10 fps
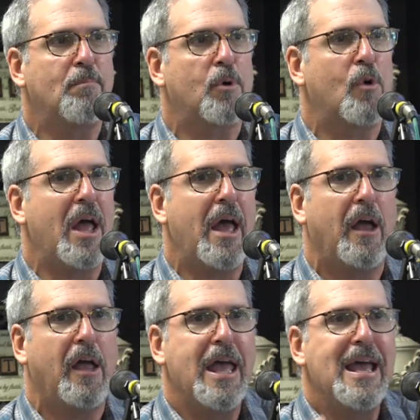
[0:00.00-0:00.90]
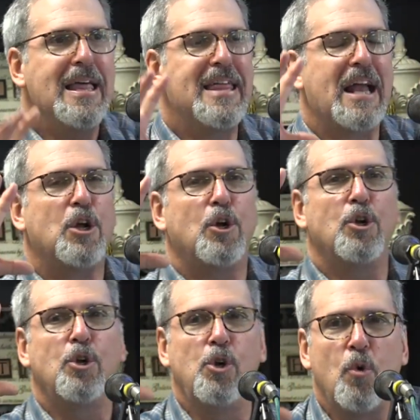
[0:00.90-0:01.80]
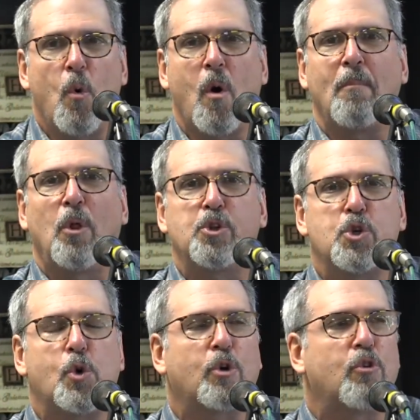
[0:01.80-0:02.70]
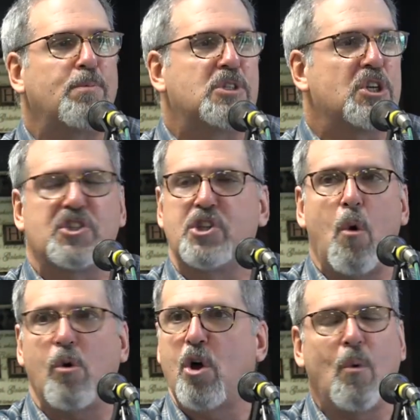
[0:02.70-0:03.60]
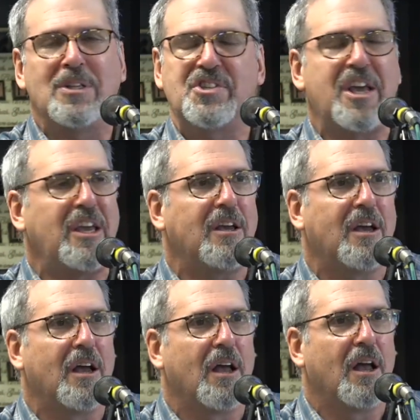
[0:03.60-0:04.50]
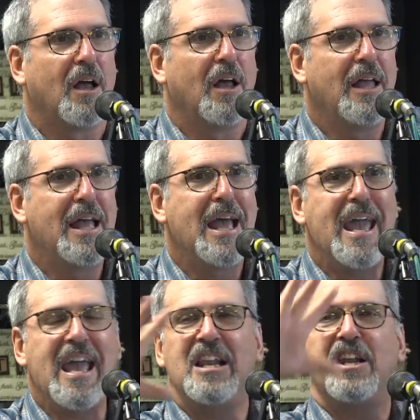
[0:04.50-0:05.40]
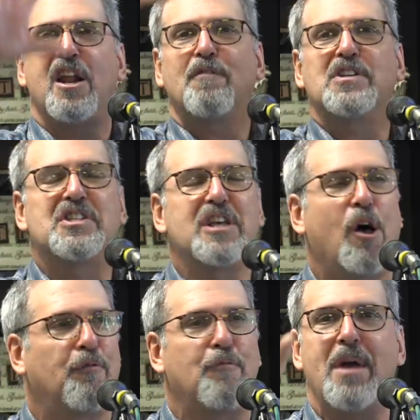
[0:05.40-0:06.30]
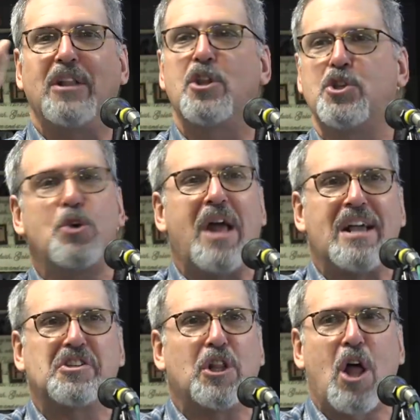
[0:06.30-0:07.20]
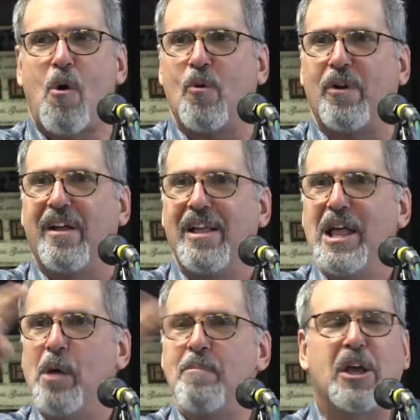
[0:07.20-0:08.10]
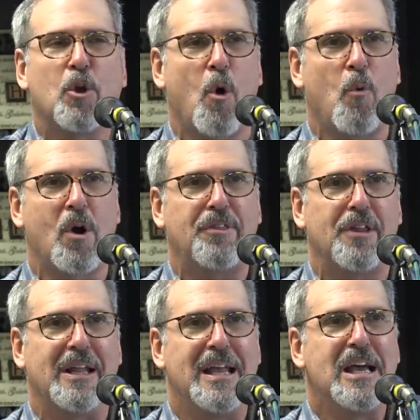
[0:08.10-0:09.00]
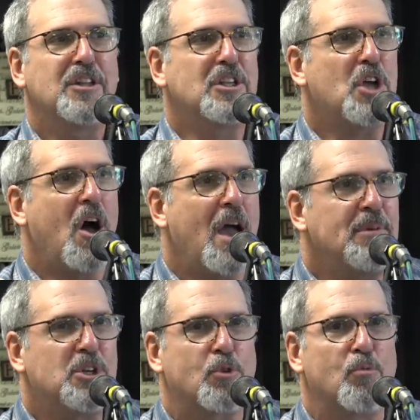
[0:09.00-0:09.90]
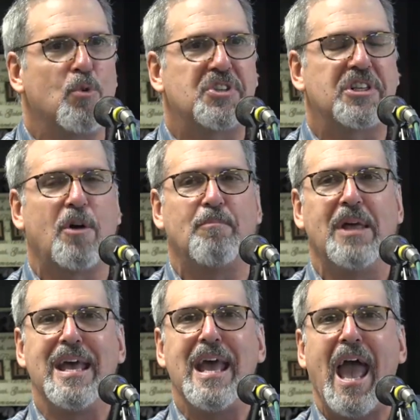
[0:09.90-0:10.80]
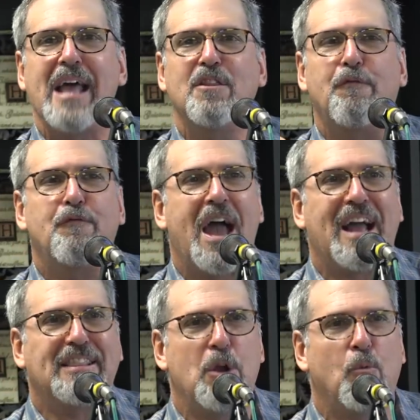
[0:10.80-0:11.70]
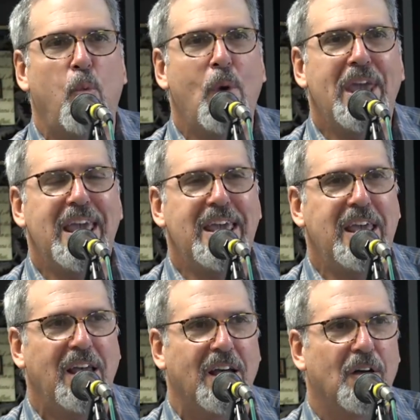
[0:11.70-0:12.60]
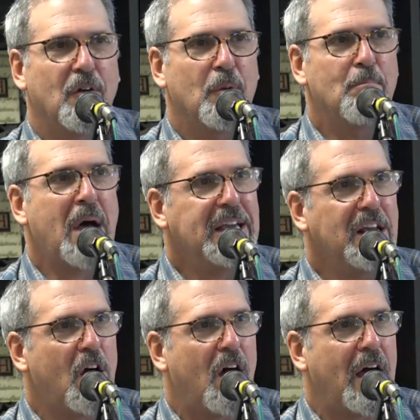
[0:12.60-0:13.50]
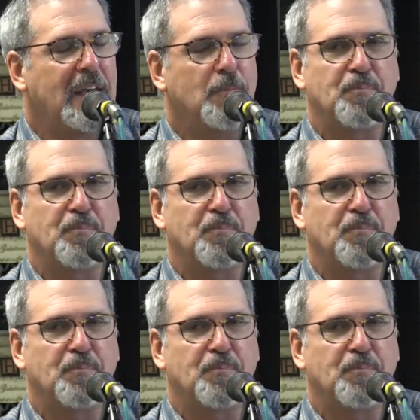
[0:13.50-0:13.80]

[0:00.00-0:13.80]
Moreh, that normal tour groups just don't go and see. In and of itself, the 2 days alone make it all worth it. The time in Jerusalem, and the fact that we, Mike and I,